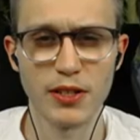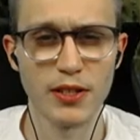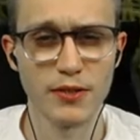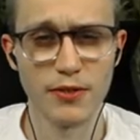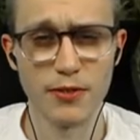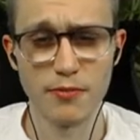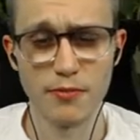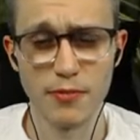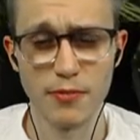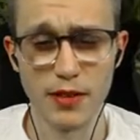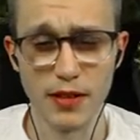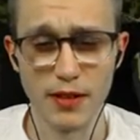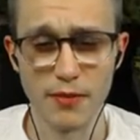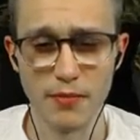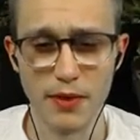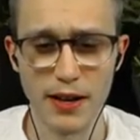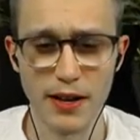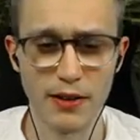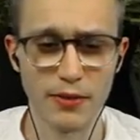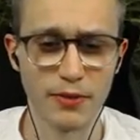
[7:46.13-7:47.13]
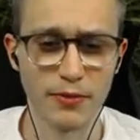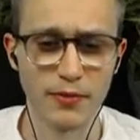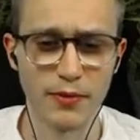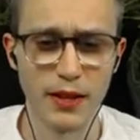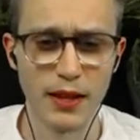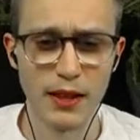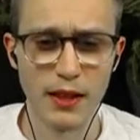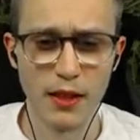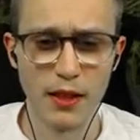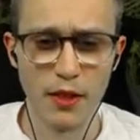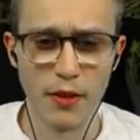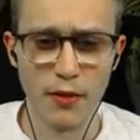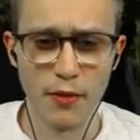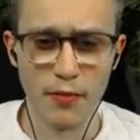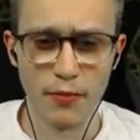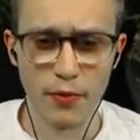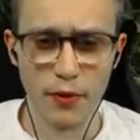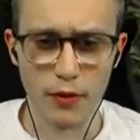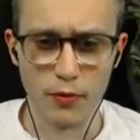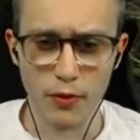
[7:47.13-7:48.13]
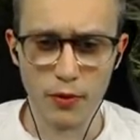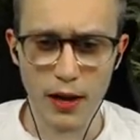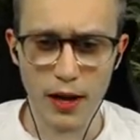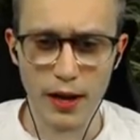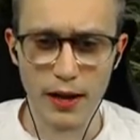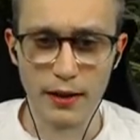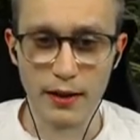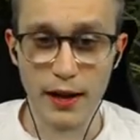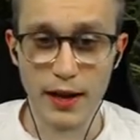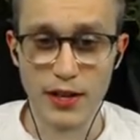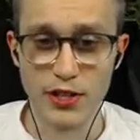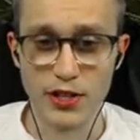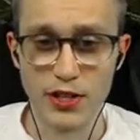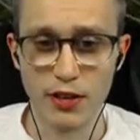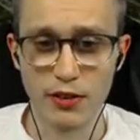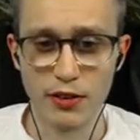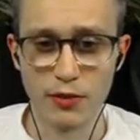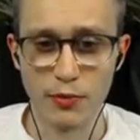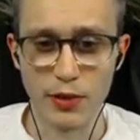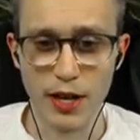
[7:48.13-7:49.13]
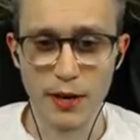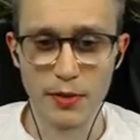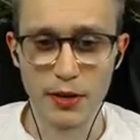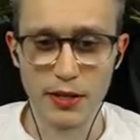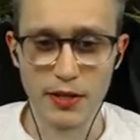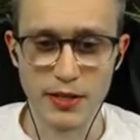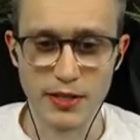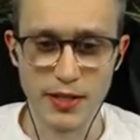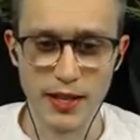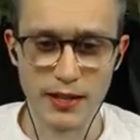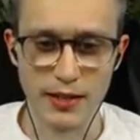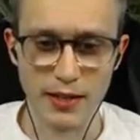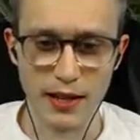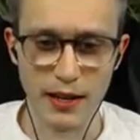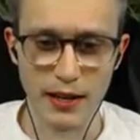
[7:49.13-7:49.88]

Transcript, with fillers: to give him about, I generally, when I'm at content,